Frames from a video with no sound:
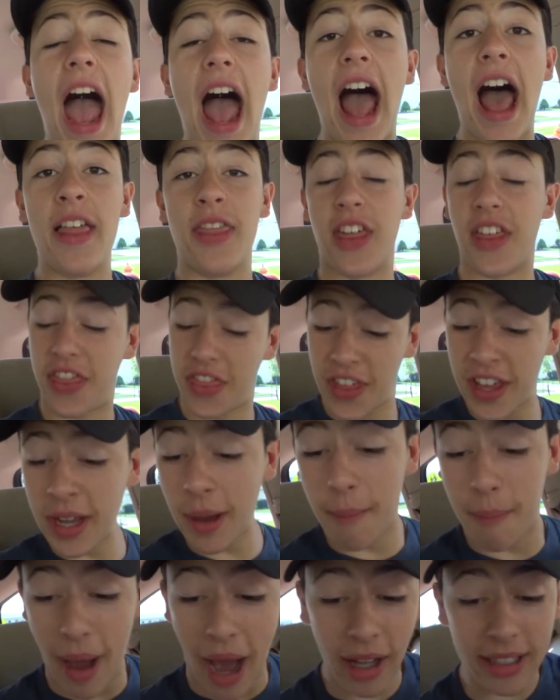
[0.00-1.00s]
And the thing
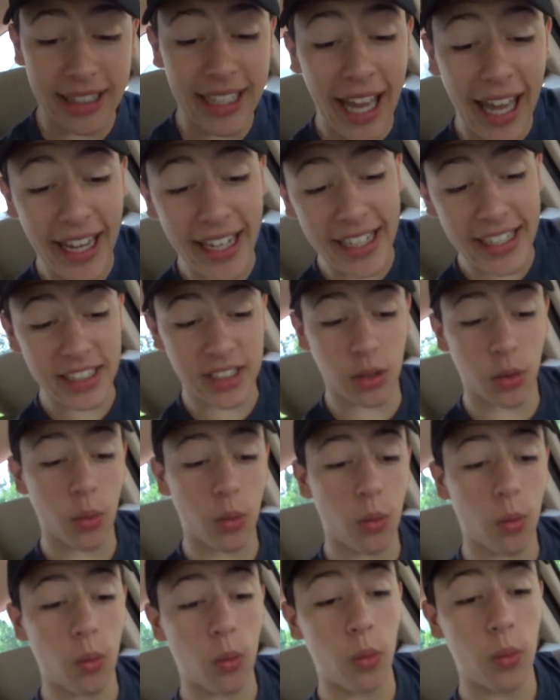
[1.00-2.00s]
about that is
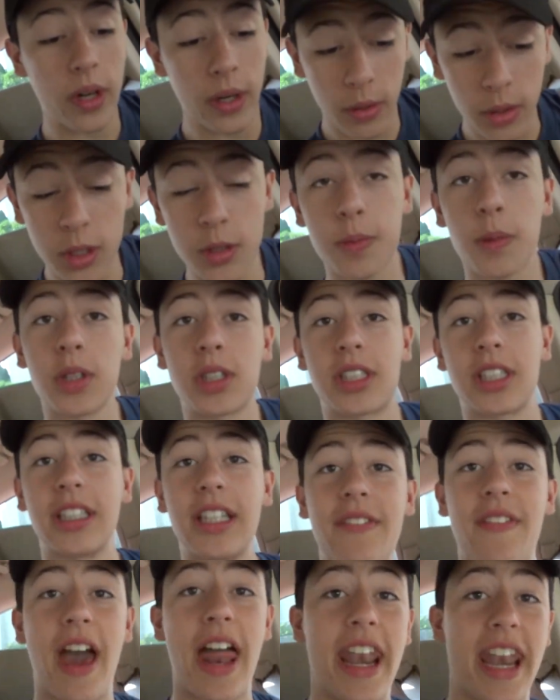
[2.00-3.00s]
we were supposed to
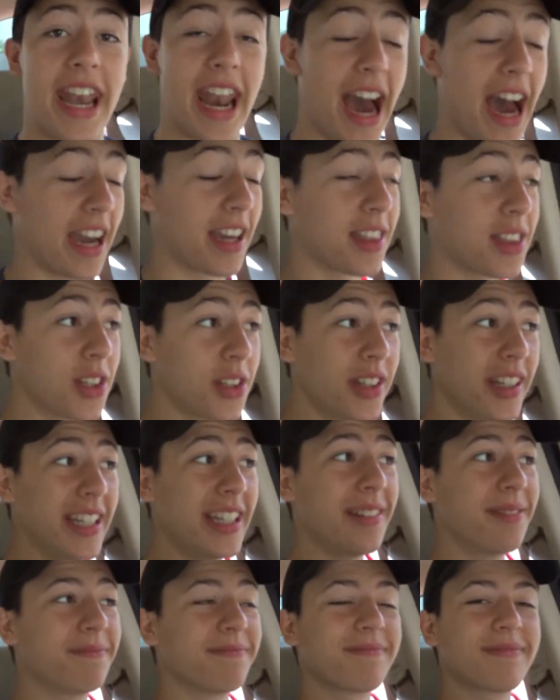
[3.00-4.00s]
leave at
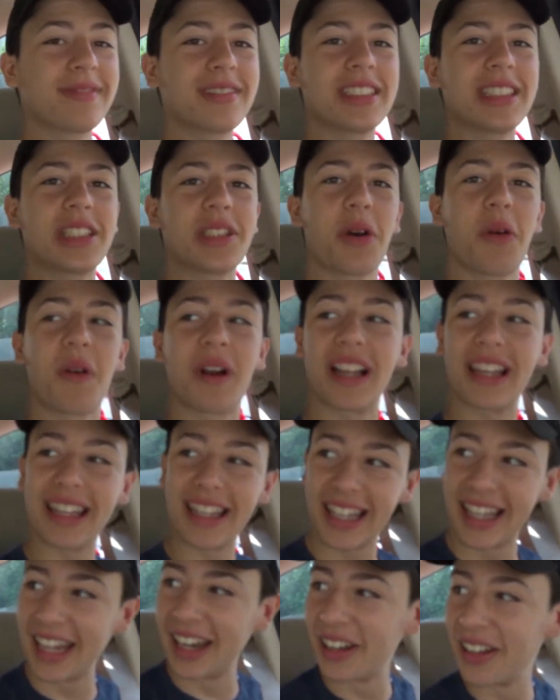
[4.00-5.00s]
9:30, so we're a
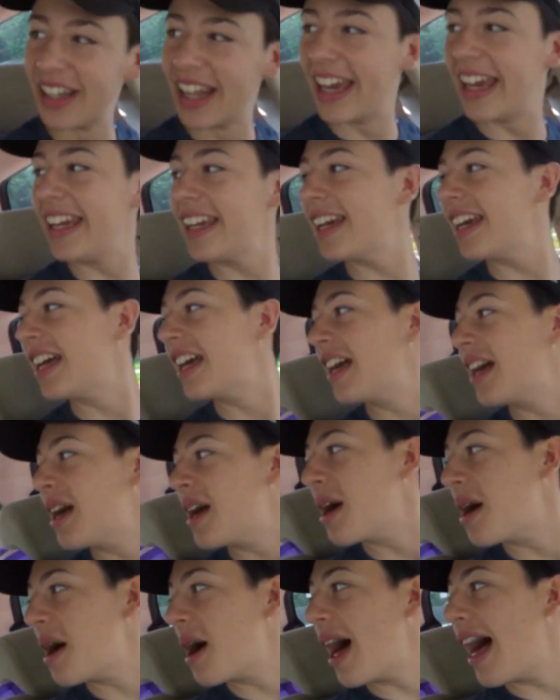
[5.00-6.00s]
little late,
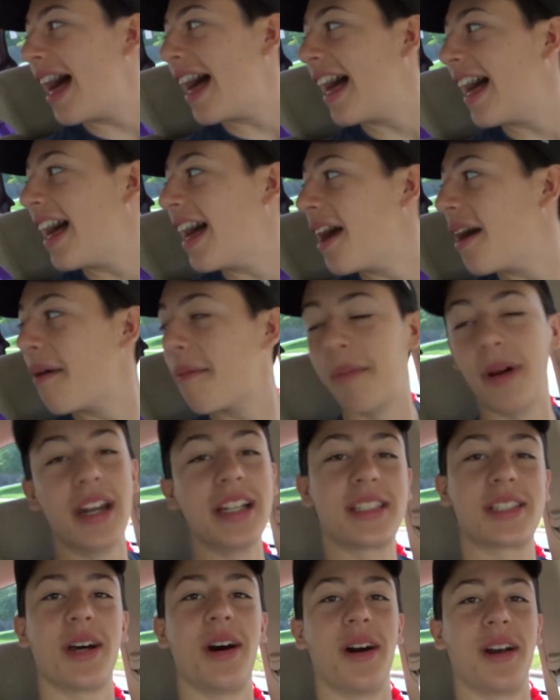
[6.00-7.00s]
but
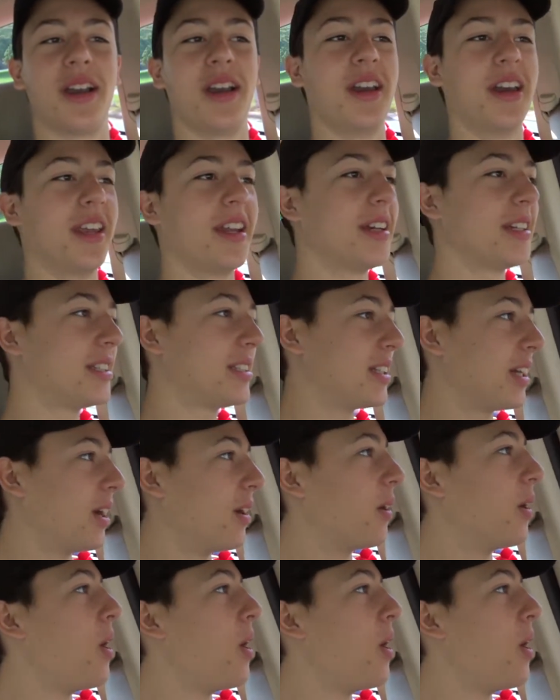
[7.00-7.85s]
it's all good. So